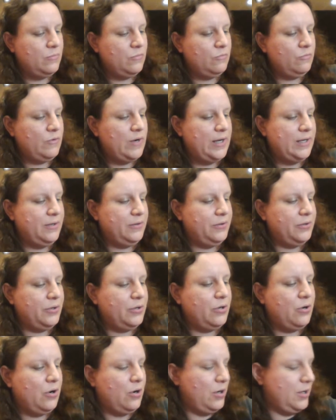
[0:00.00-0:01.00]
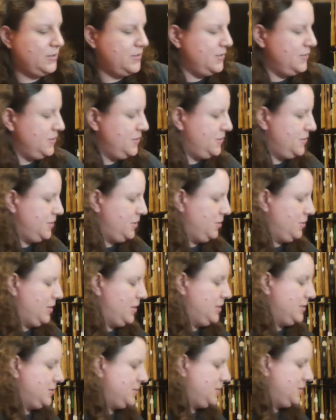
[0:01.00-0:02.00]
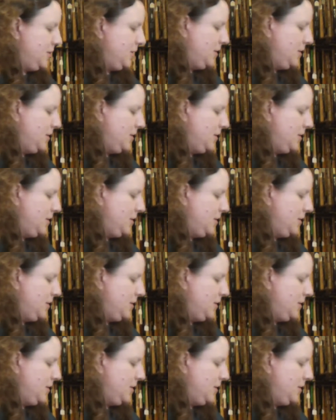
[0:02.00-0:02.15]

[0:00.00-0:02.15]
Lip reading: regular cards in the series.